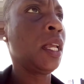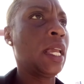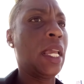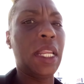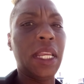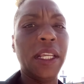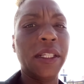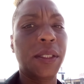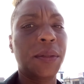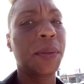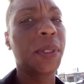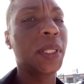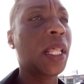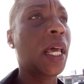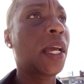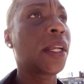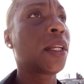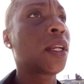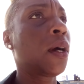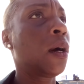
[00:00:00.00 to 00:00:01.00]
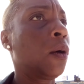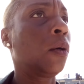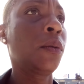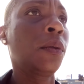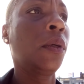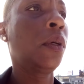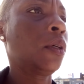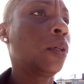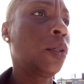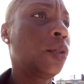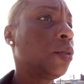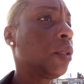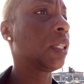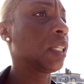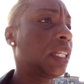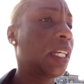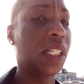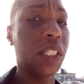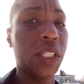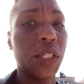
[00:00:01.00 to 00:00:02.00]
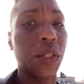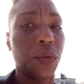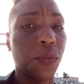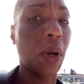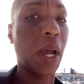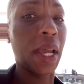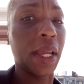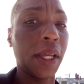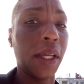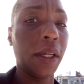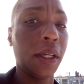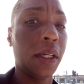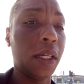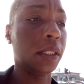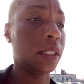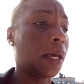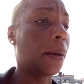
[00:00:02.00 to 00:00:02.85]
And this would be like, no, you did that shit right. Because